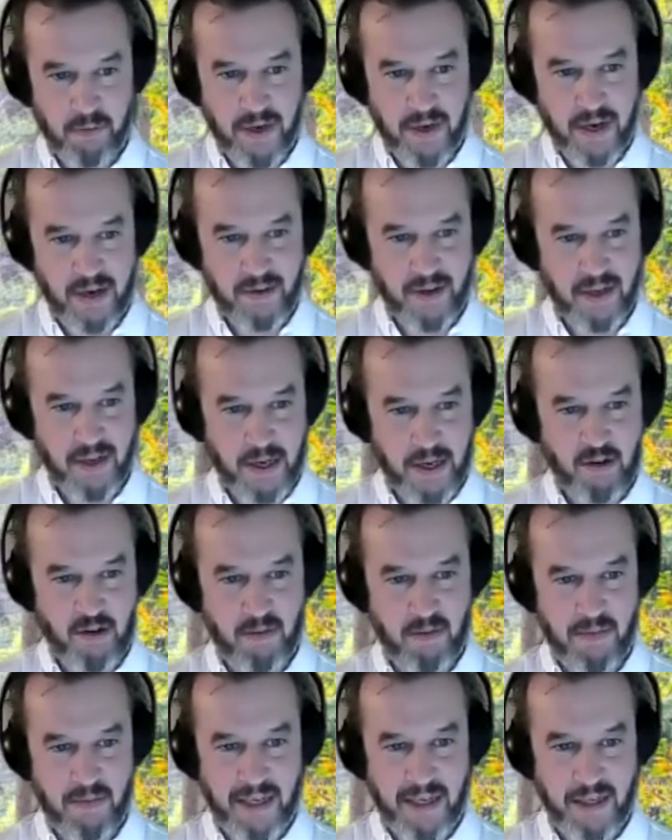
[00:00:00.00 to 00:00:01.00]
So
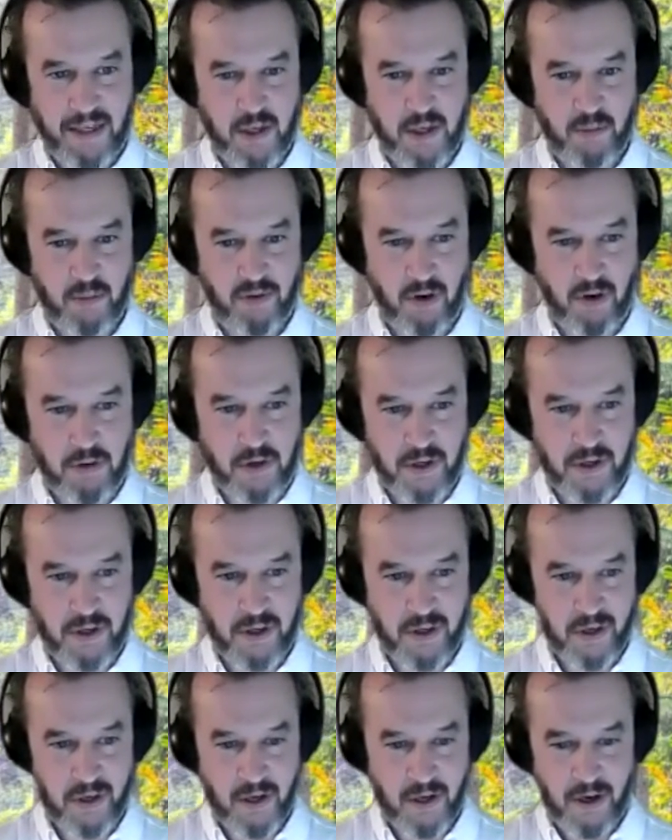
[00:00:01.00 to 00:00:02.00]
for me,
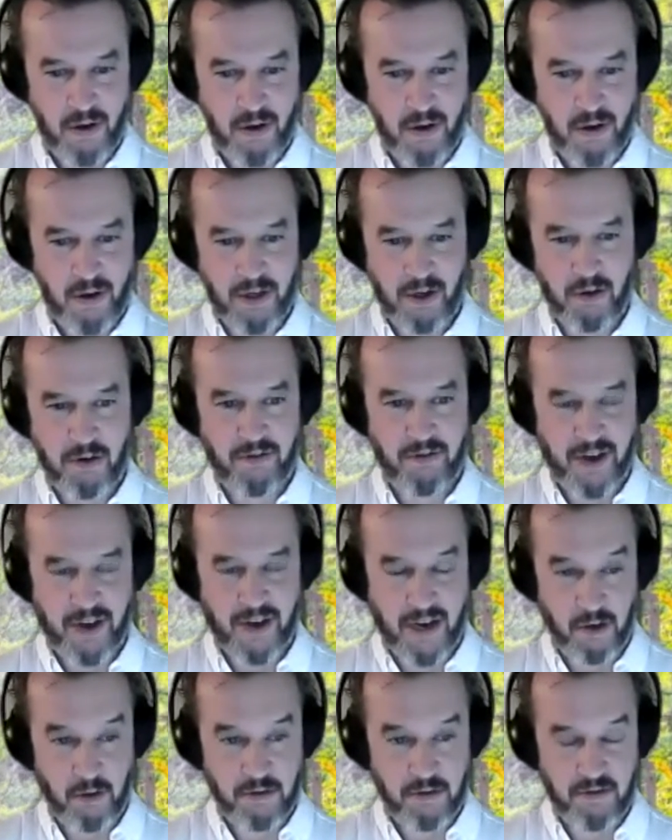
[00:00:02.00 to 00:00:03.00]
that incrementalist
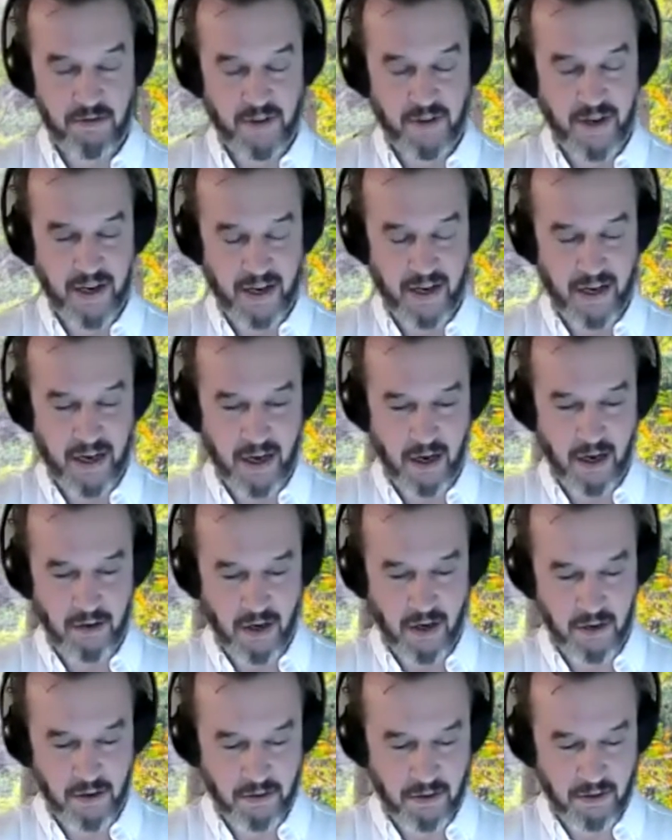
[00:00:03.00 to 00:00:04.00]
approach has a
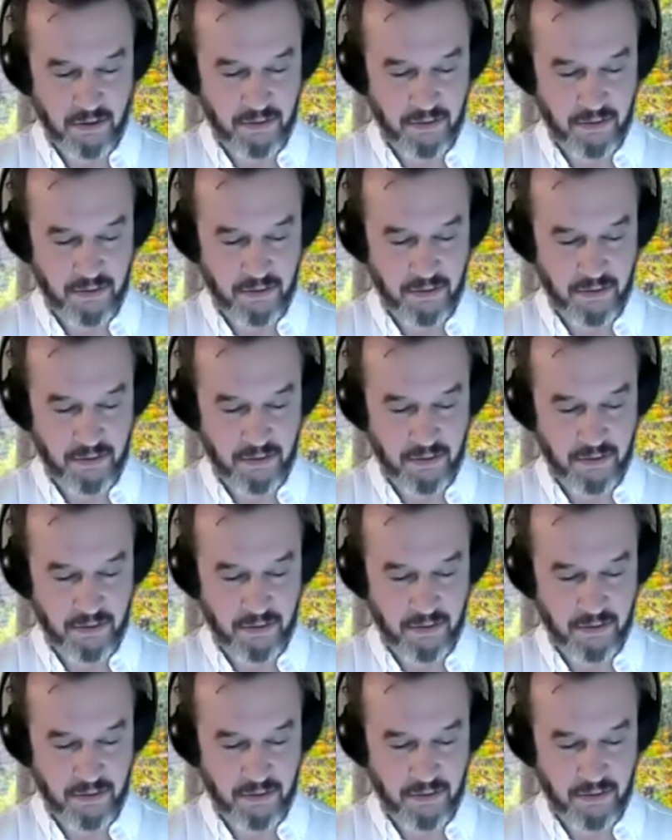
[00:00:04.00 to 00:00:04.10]
lot of